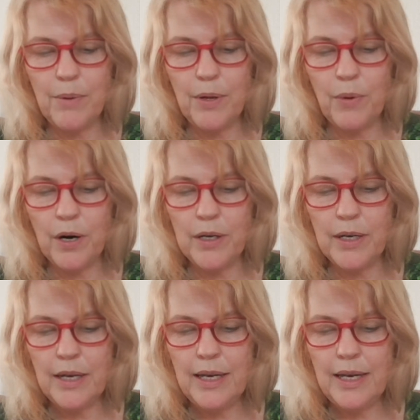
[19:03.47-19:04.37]
bulwark
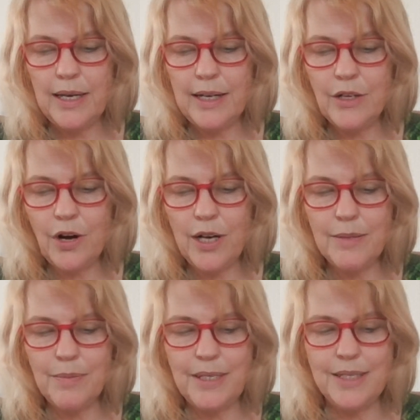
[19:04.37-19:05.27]
it had
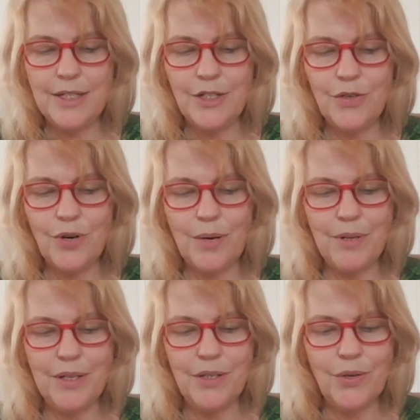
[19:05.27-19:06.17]
cost me such
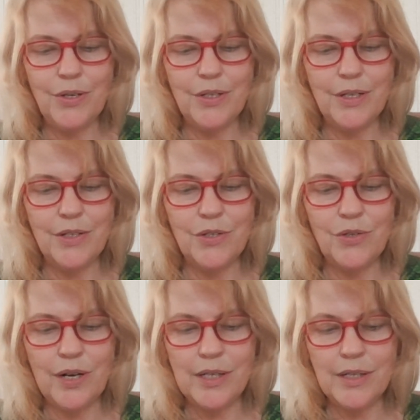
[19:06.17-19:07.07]
trouble and toil to
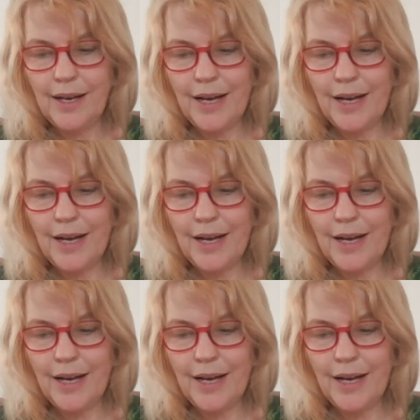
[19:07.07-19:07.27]
construct.